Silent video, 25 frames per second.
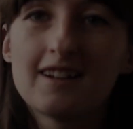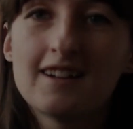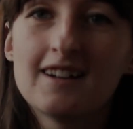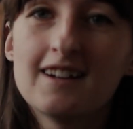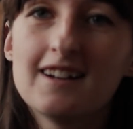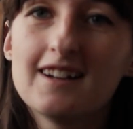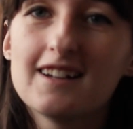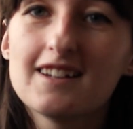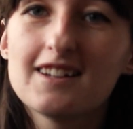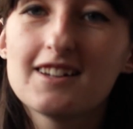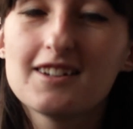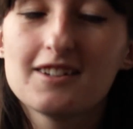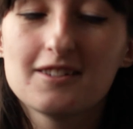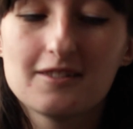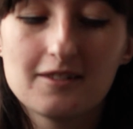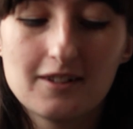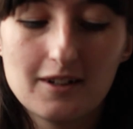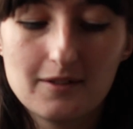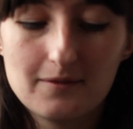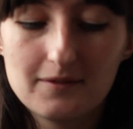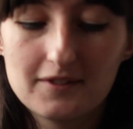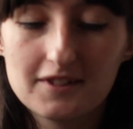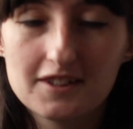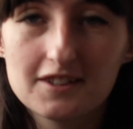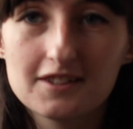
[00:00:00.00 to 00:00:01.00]
Hello,
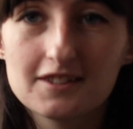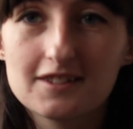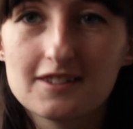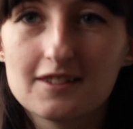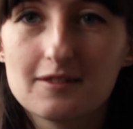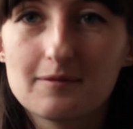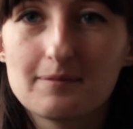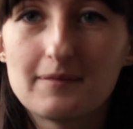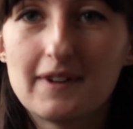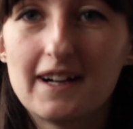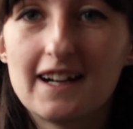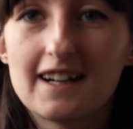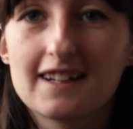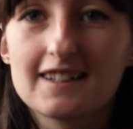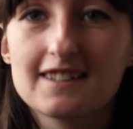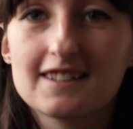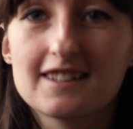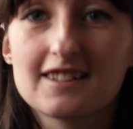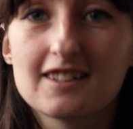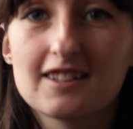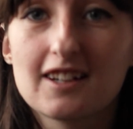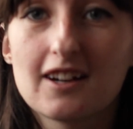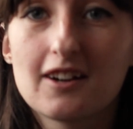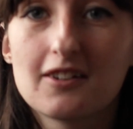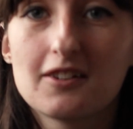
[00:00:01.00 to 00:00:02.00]
I'm just back
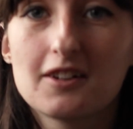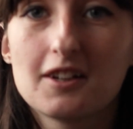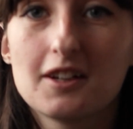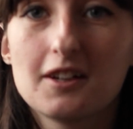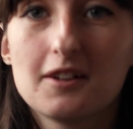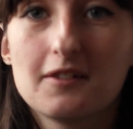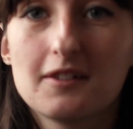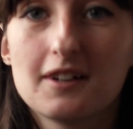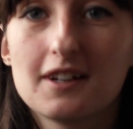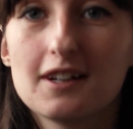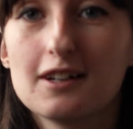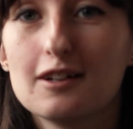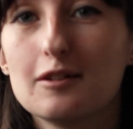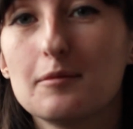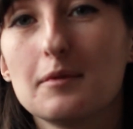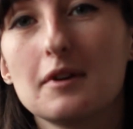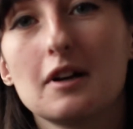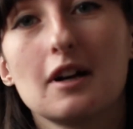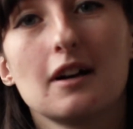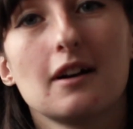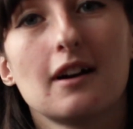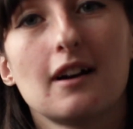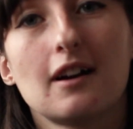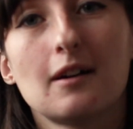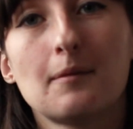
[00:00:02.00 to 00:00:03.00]
to tell you a little
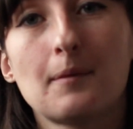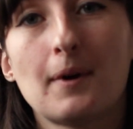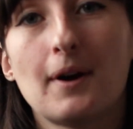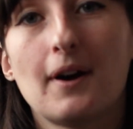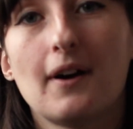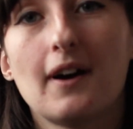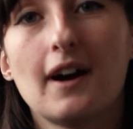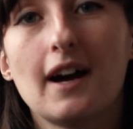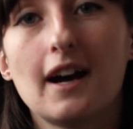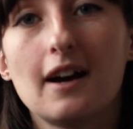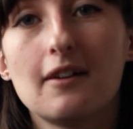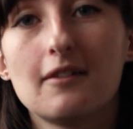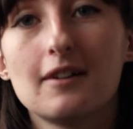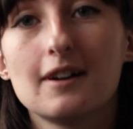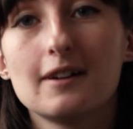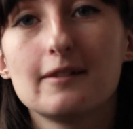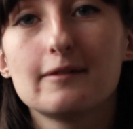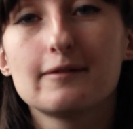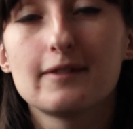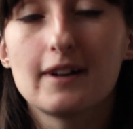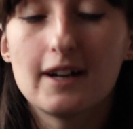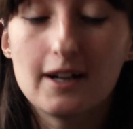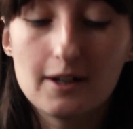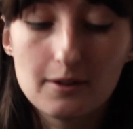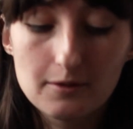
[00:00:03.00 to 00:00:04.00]
bit about how I
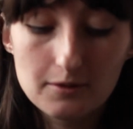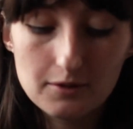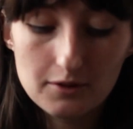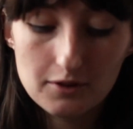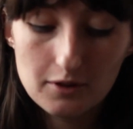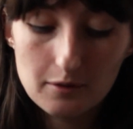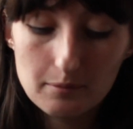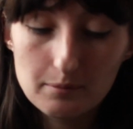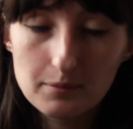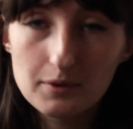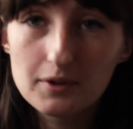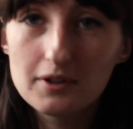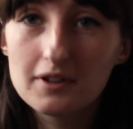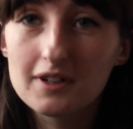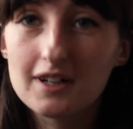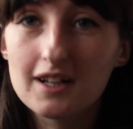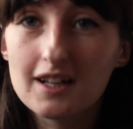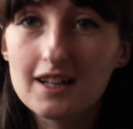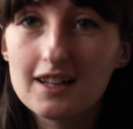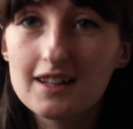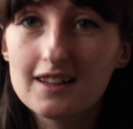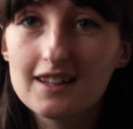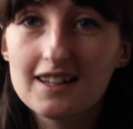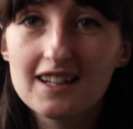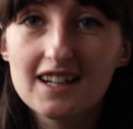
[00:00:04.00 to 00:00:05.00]
found the book
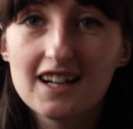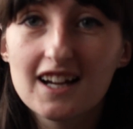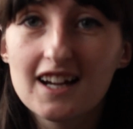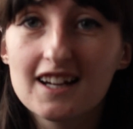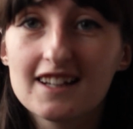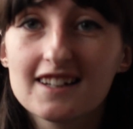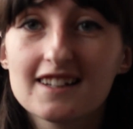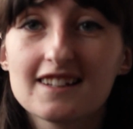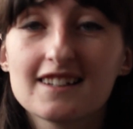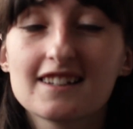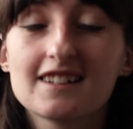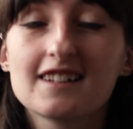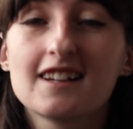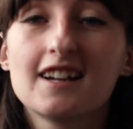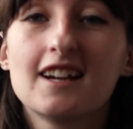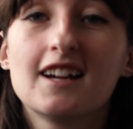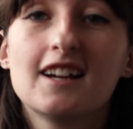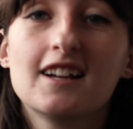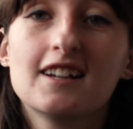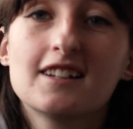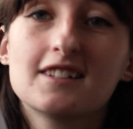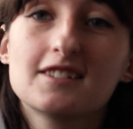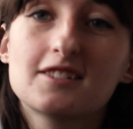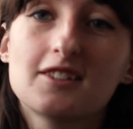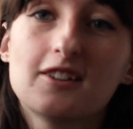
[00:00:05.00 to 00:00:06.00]
in the end.
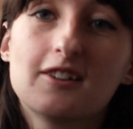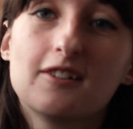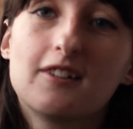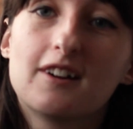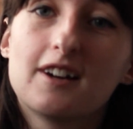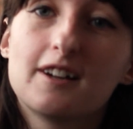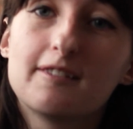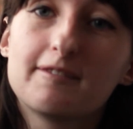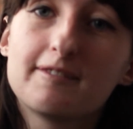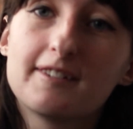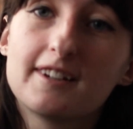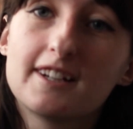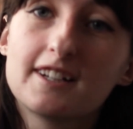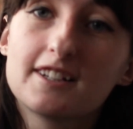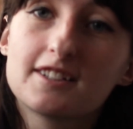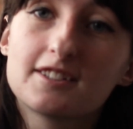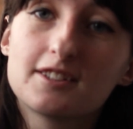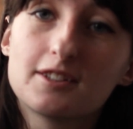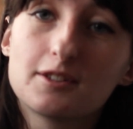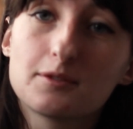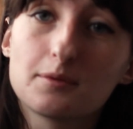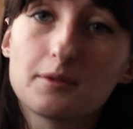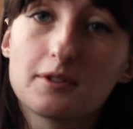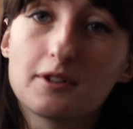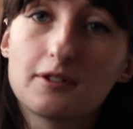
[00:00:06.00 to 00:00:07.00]
So I finished
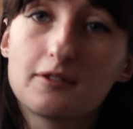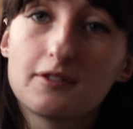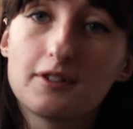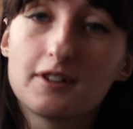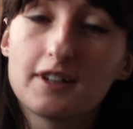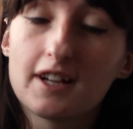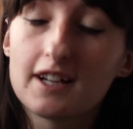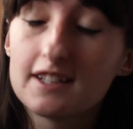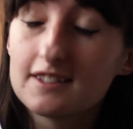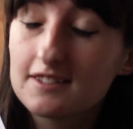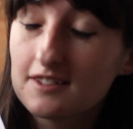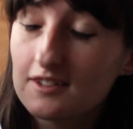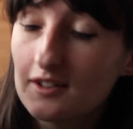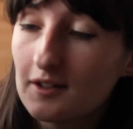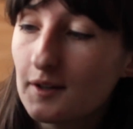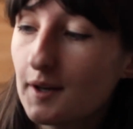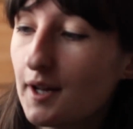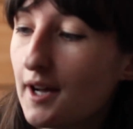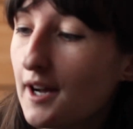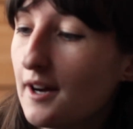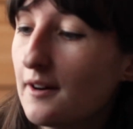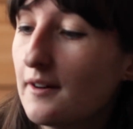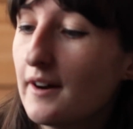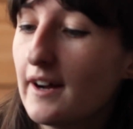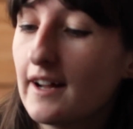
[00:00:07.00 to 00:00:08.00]
this one a few days ago
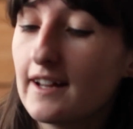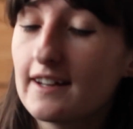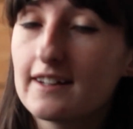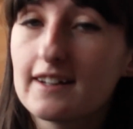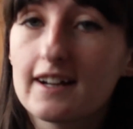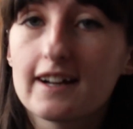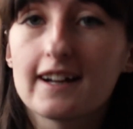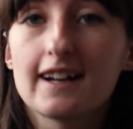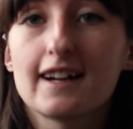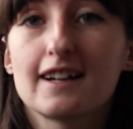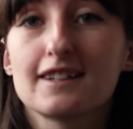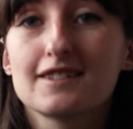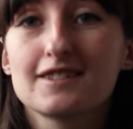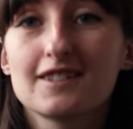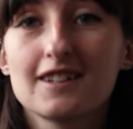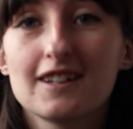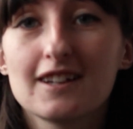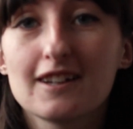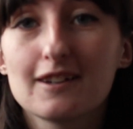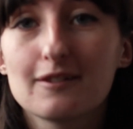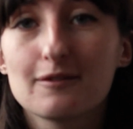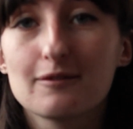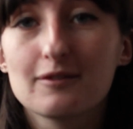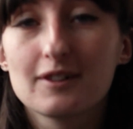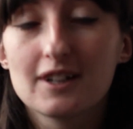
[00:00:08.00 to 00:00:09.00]
now and I
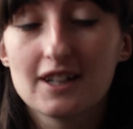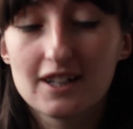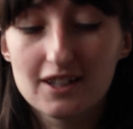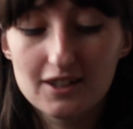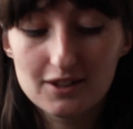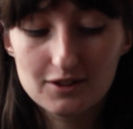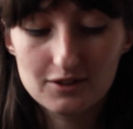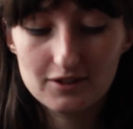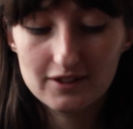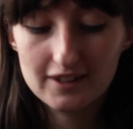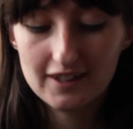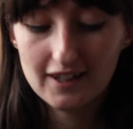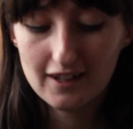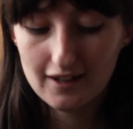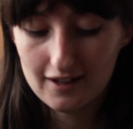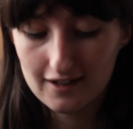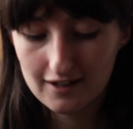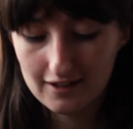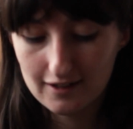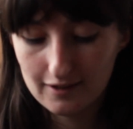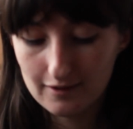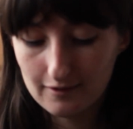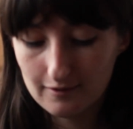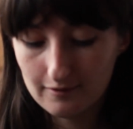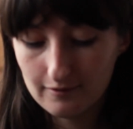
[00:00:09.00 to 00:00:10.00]
actually really enjoyed it.
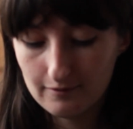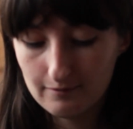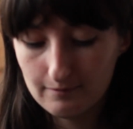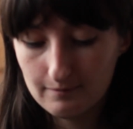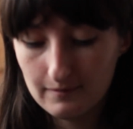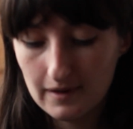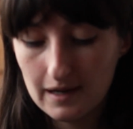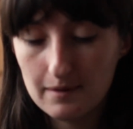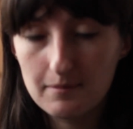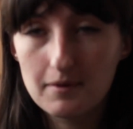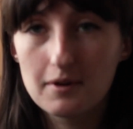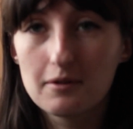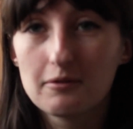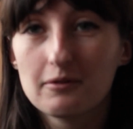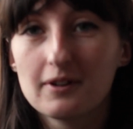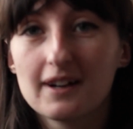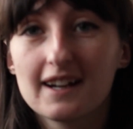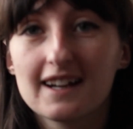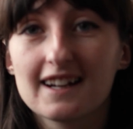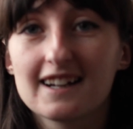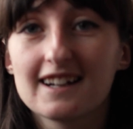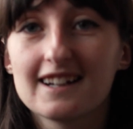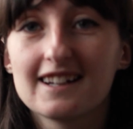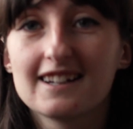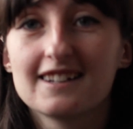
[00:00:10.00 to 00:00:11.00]
It made me
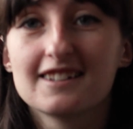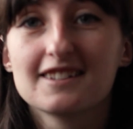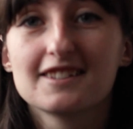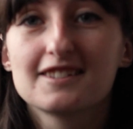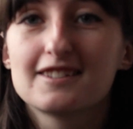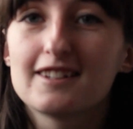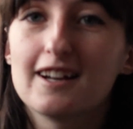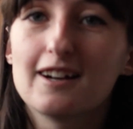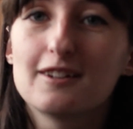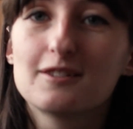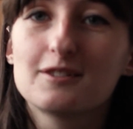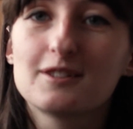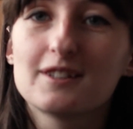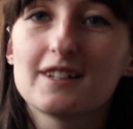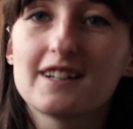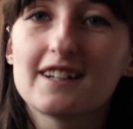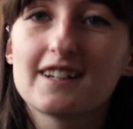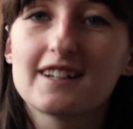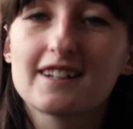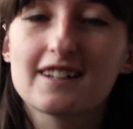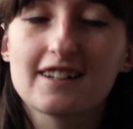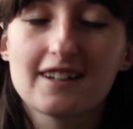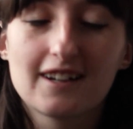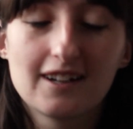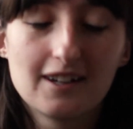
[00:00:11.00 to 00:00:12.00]
weirdly nostalgic.